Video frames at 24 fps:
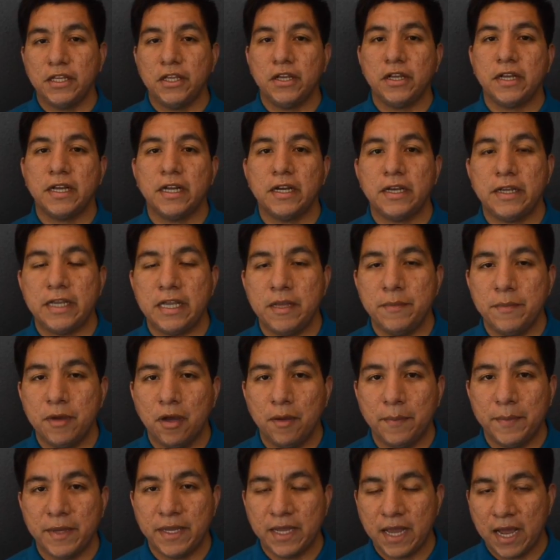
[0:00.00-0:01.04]
you could email
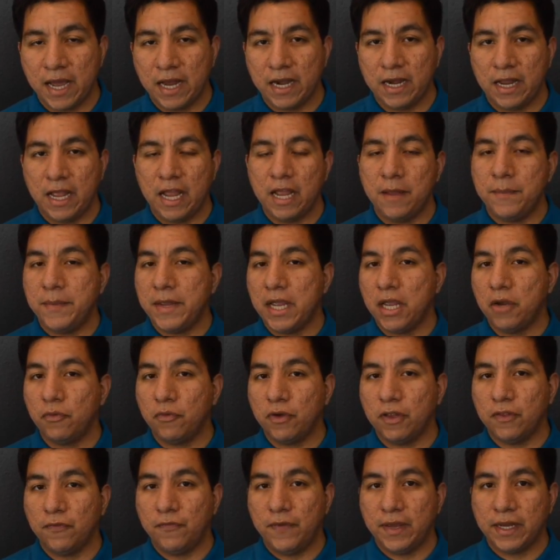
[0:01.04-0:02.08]
me at
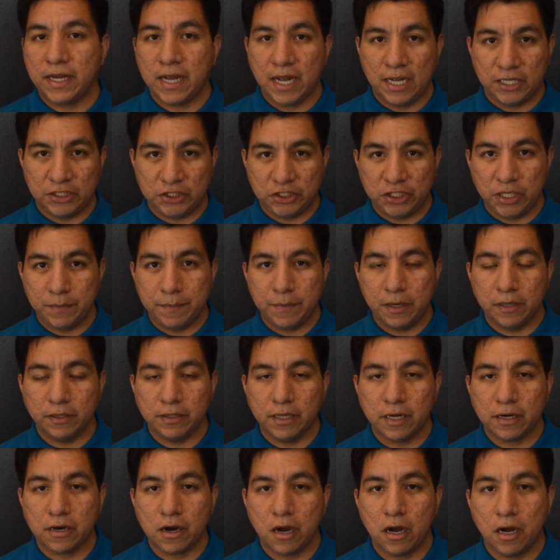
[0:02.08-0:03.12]

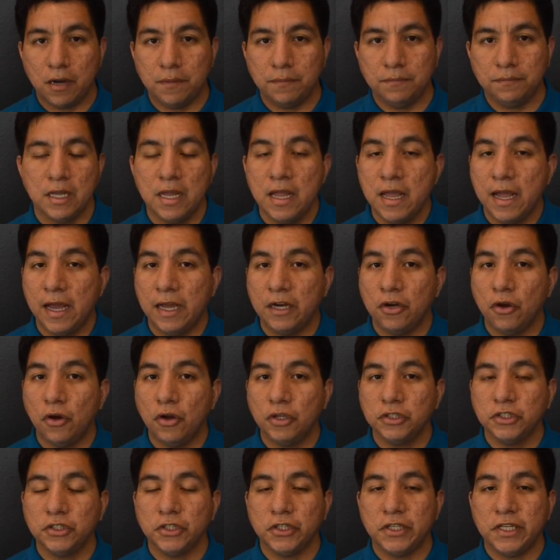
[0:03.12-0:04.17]
ABAwithVic@gmail.com, and
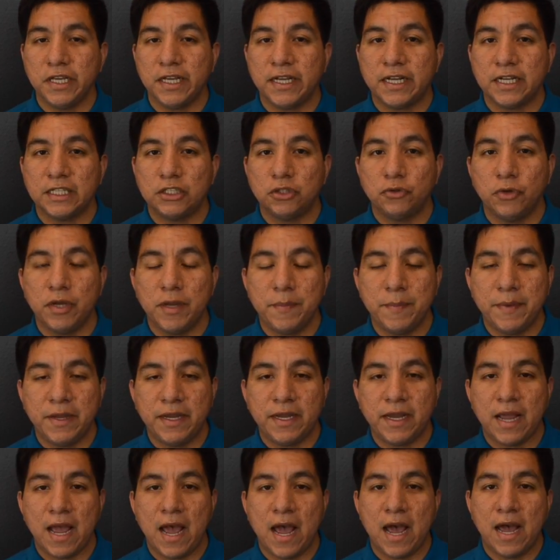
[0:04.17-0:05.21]
also you could tweet
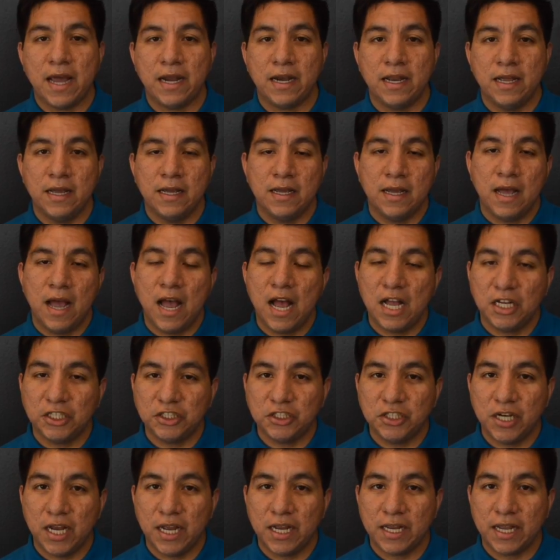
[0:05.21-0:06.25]
me at
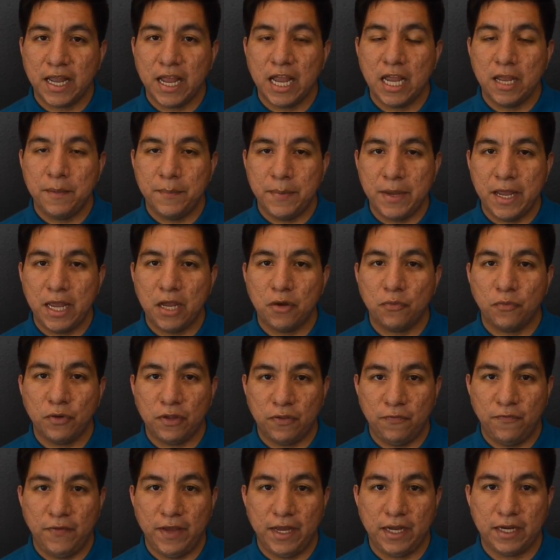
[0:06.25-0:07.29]

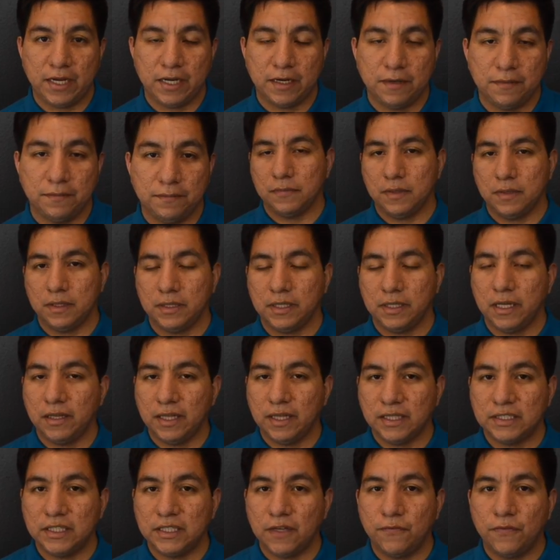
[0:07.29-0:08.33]
#ABAwithVic. Now
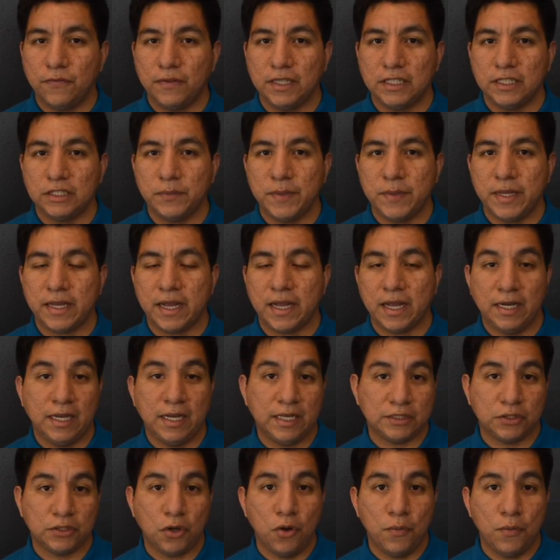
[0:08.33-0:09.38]
that's it for this week, and
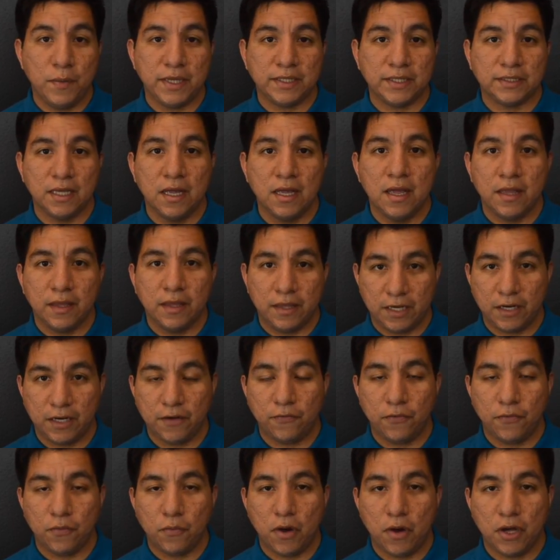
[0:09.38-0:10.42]
as always, thank you
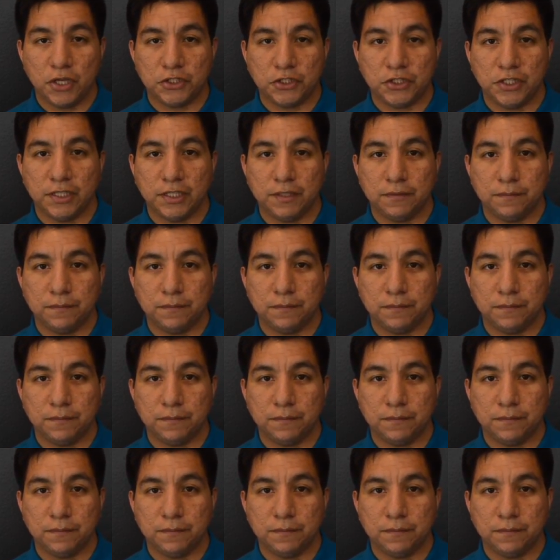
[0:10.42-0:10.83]
for watching.